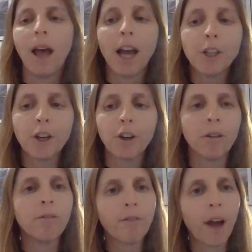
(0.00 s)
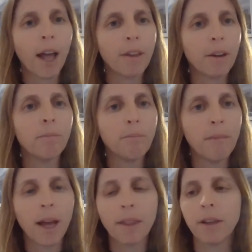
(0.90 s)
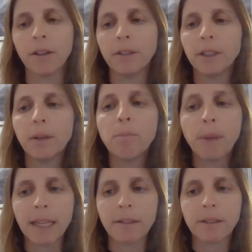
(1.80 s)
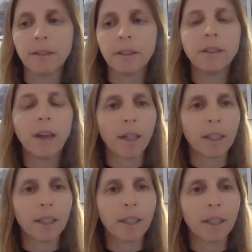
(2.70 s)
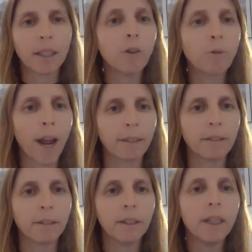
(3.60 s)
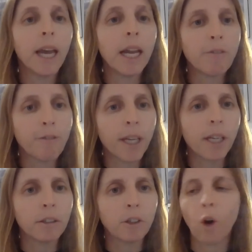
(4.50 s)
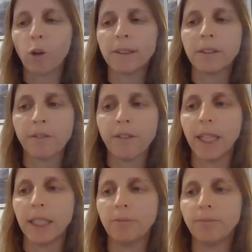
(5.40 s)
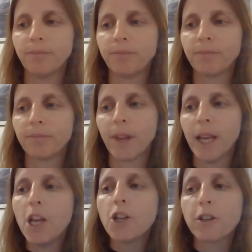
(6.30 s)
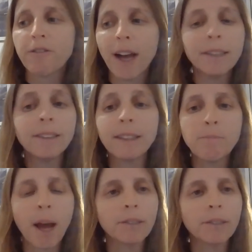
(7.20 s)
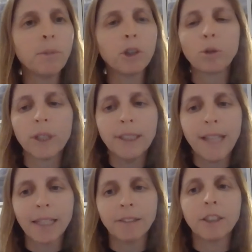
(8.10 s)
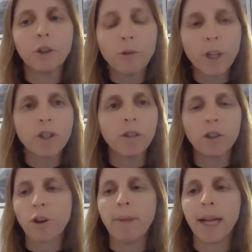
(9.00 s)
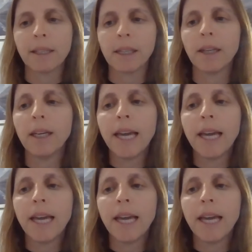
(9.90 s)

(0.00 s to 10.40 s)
A girl, father, mother, pit, darkness, a rat, and a figure called Stefan. She finds it impossible to condense the original traumatic